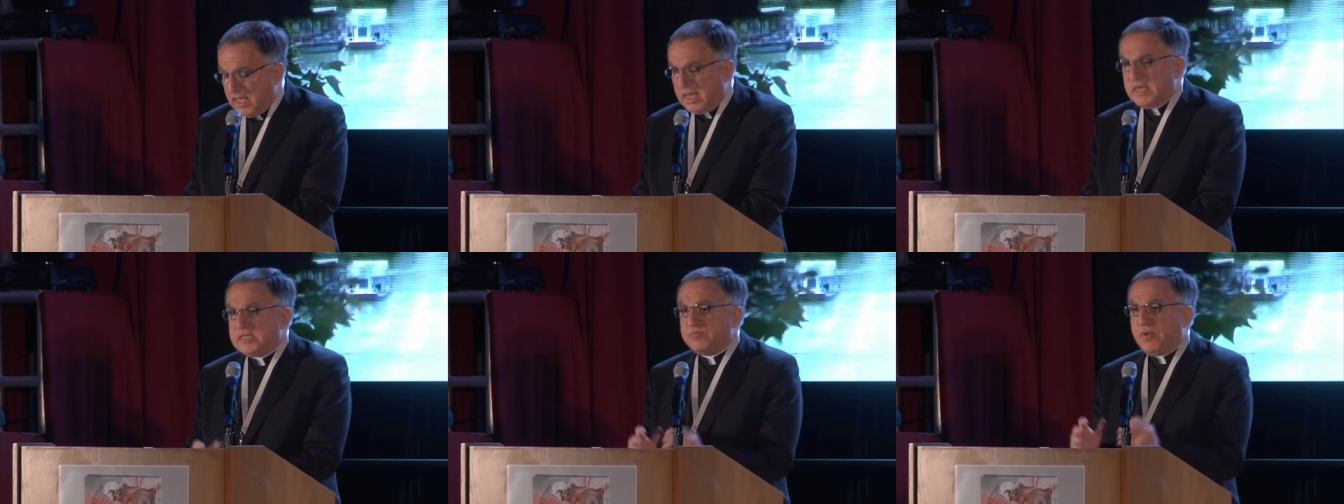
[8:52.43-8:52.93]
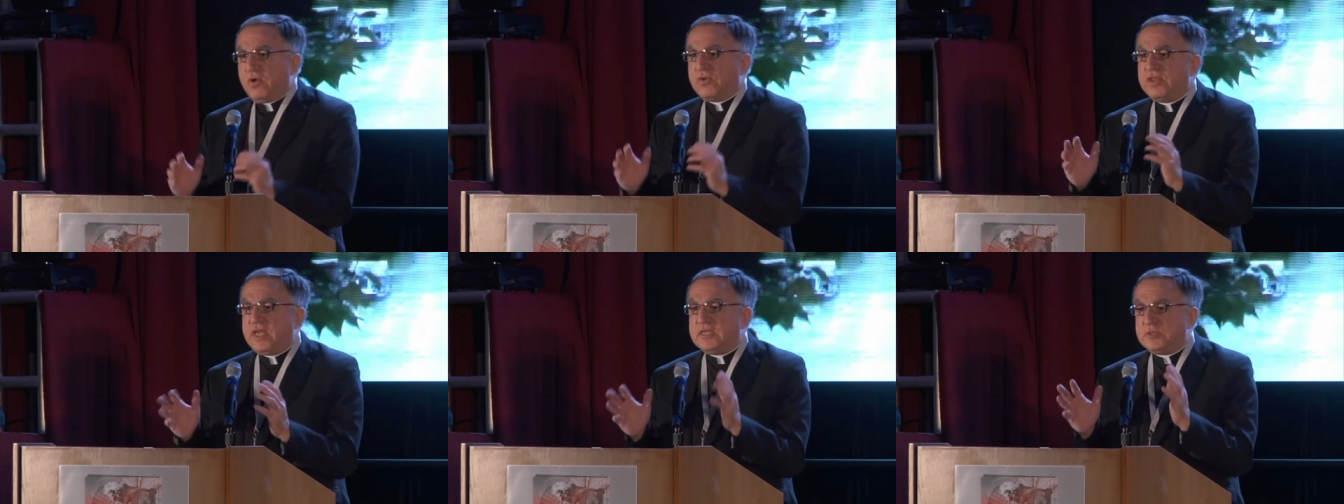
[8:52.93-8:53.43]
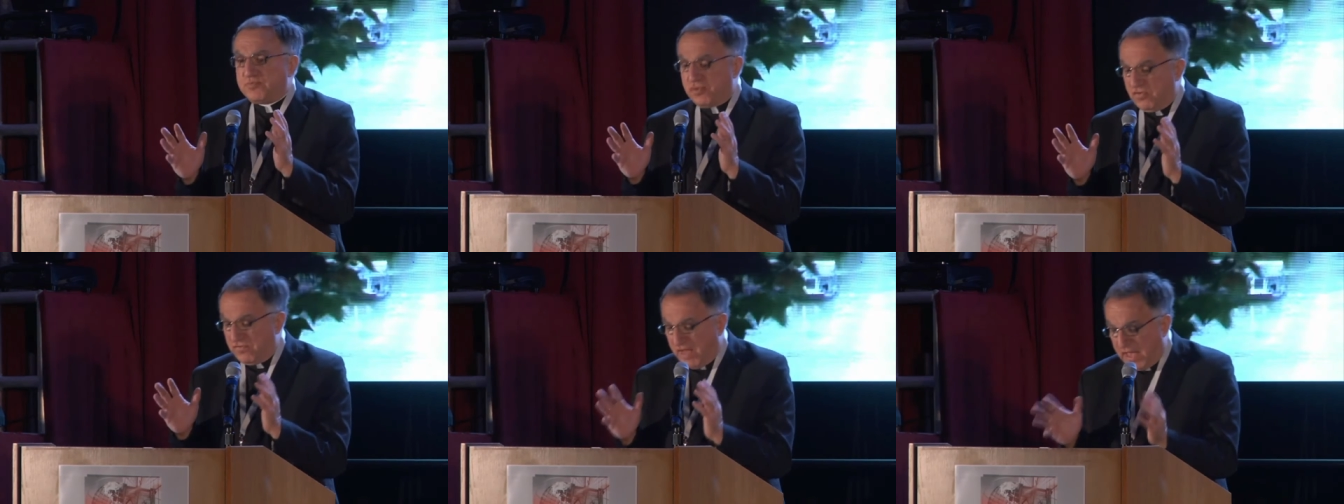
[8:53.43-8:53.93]
He spoke these
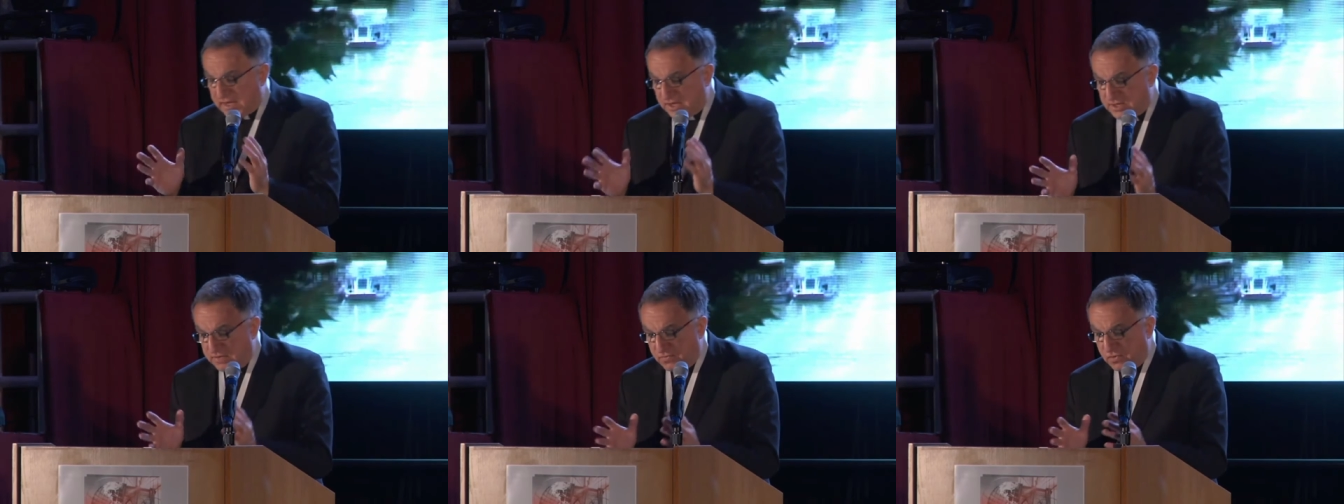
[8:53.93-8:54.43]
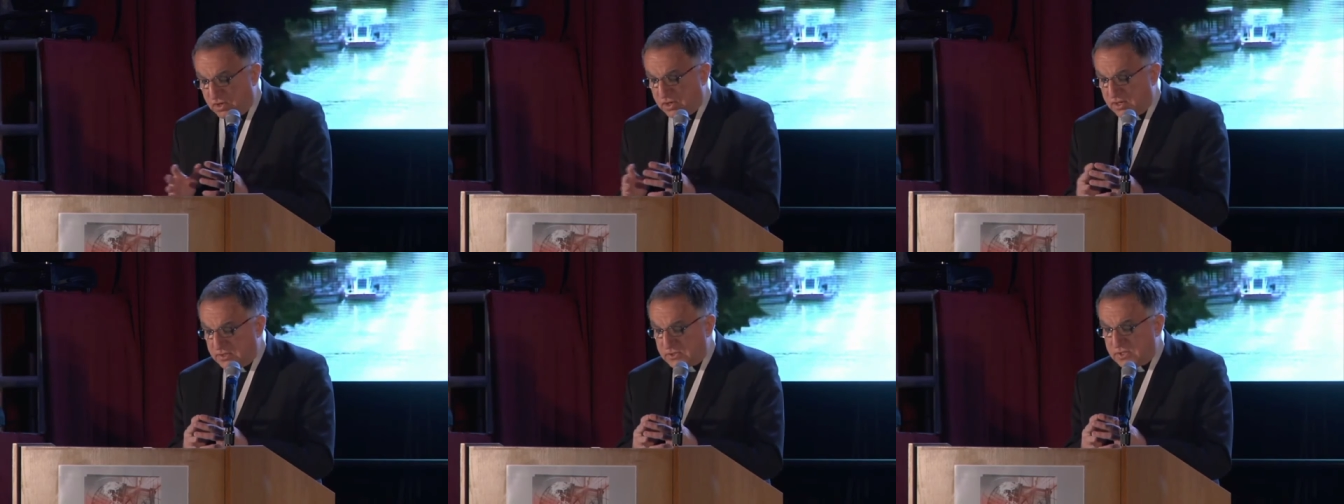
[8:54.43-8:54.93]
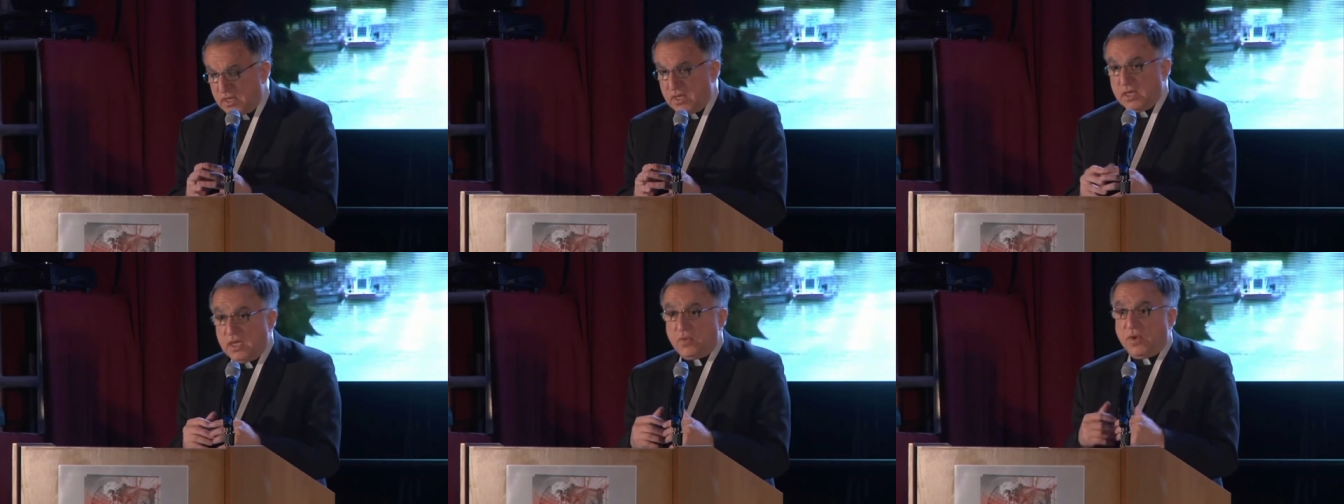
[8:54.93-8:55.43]
provocative words
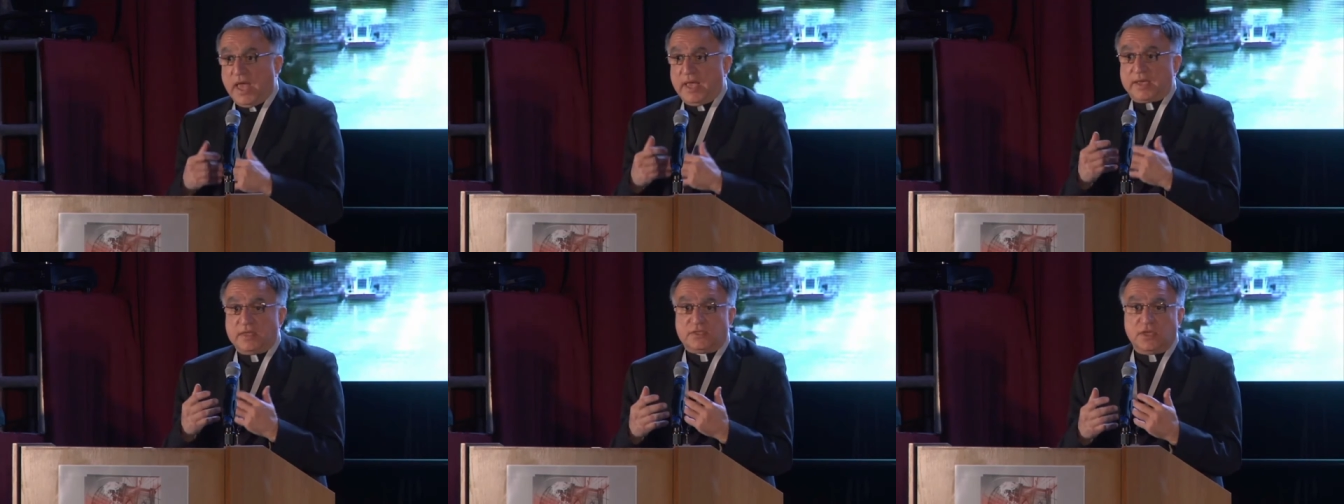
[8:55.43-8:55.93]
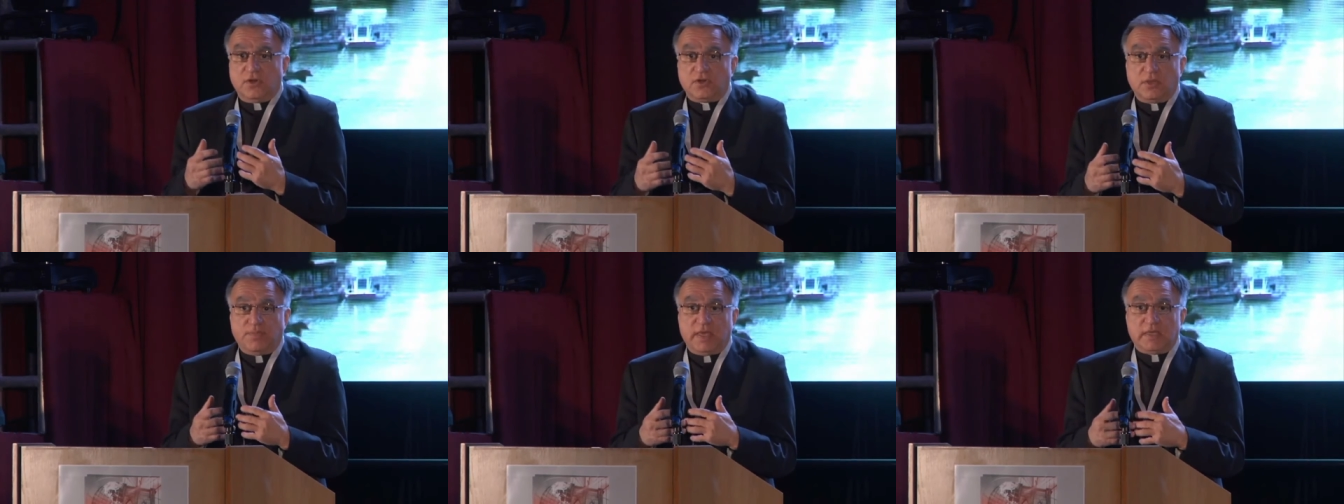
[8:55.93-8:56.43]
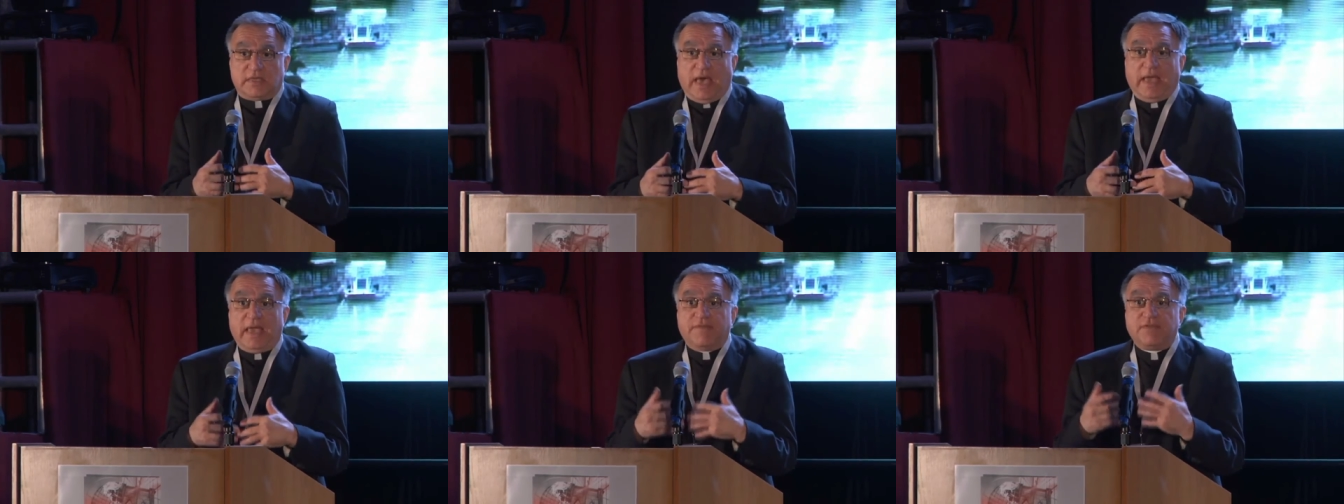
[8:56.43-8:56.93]
in what I consider to be his
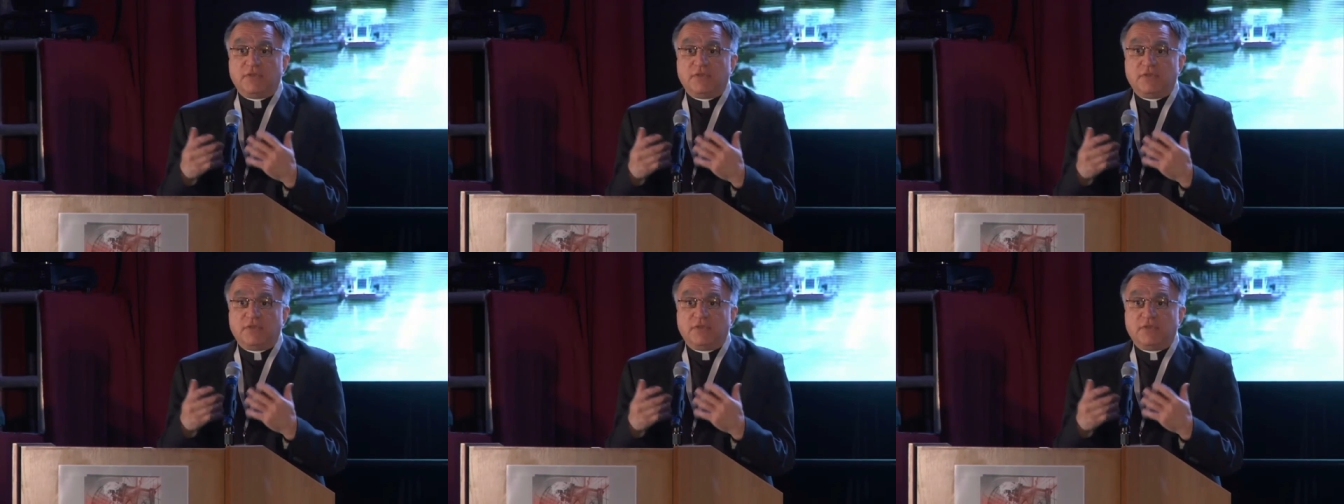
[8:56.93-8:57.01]
I Have a